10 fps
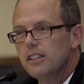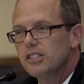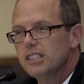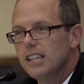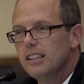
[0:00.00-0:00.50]

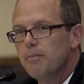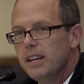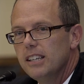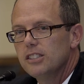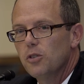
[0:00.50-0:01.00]
understand that
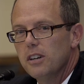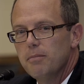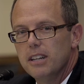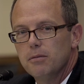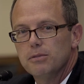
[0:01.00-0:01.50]
mandatory
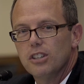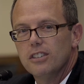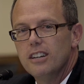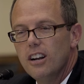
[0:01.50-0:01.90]
minimums are